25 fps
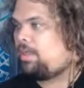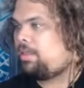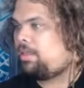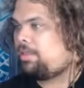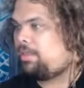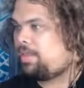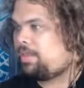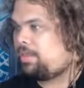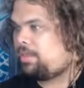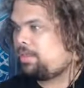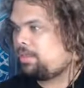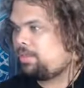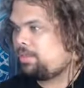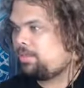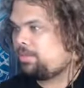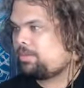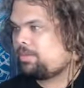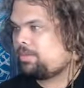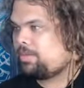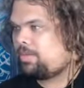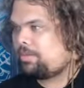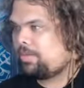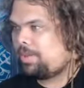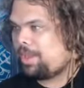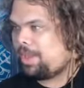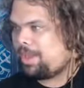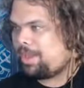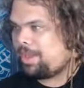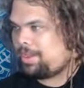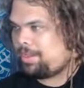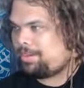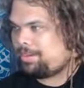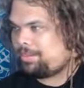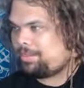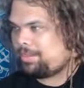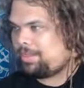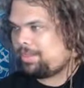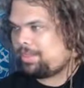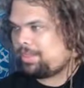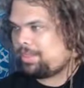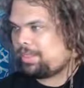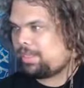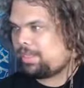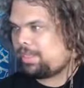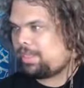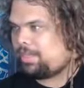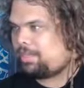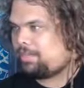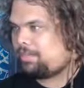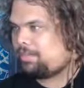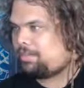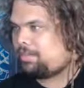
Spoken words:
Thank you so kindly.